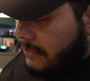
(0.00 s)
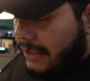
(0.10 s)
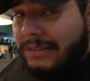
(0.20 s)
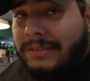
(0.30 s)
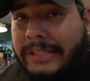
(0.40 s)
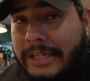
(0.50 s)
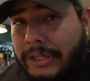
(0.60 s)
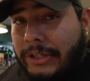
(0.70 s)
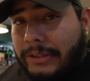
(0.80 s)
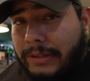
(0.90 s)
because it's a
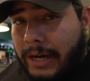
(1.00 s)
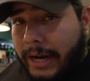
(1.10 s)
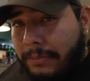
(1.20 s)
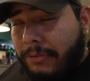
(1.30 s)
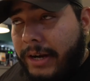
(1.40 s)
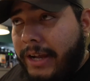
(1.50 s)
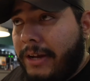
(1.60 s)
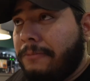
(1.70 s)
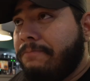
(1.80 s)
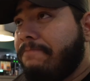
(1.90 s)
dinner item right now,